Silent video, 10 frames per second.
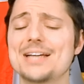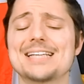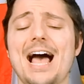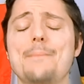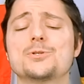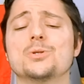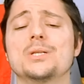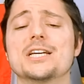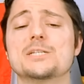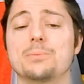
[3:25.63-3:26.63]
He's
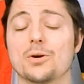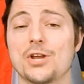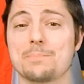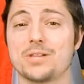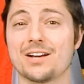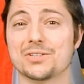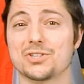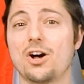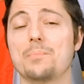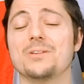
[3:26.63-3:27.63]
absolutely exploding, playing on the
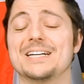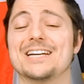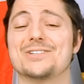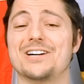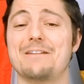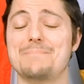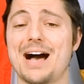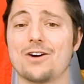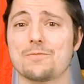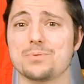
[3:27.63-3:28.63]
top line and top
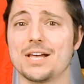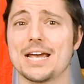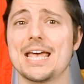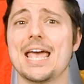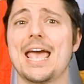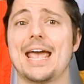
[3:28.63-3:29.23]
power play,